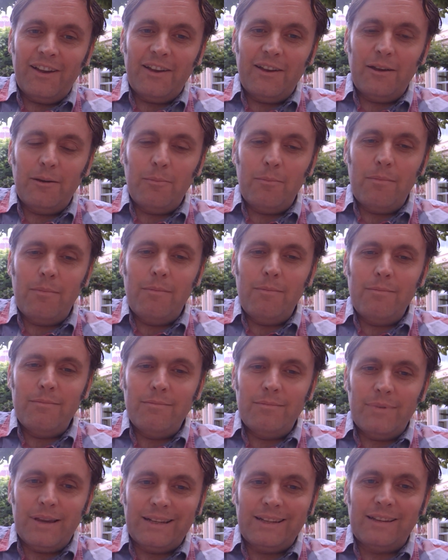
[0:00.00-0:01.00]

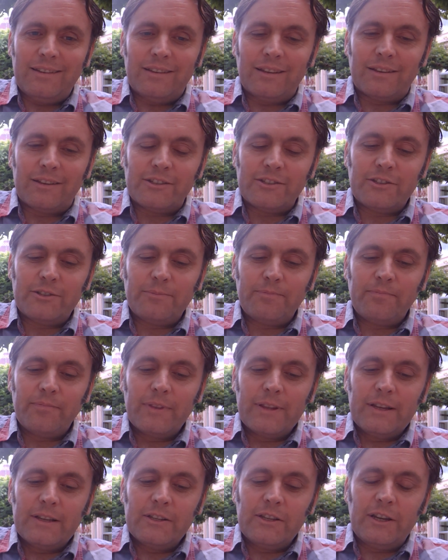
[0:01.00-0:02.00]
many things.
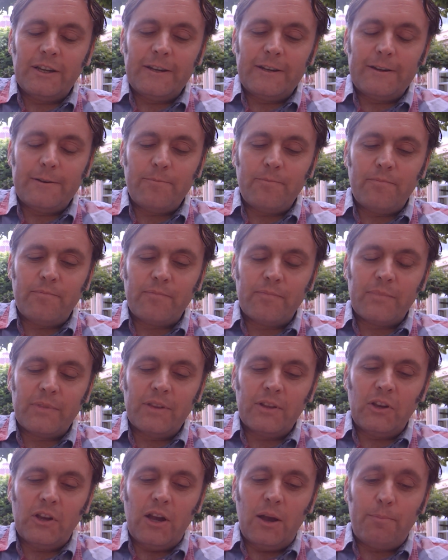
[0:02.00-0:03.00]

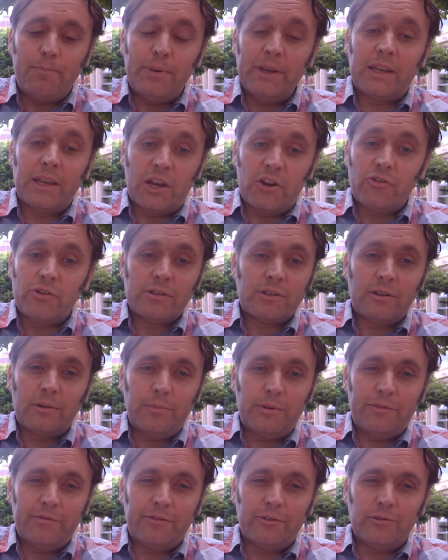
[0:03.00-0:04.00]
A big area is going to
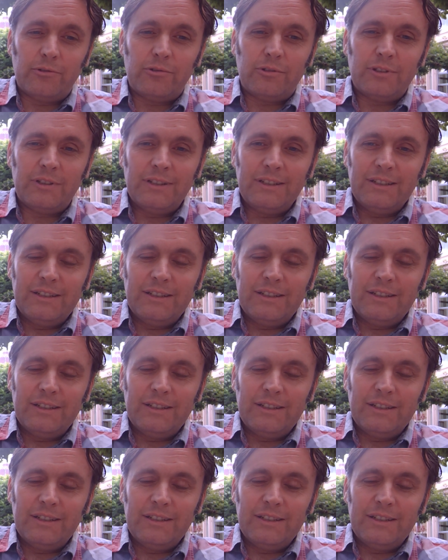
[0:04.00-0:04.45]
be food.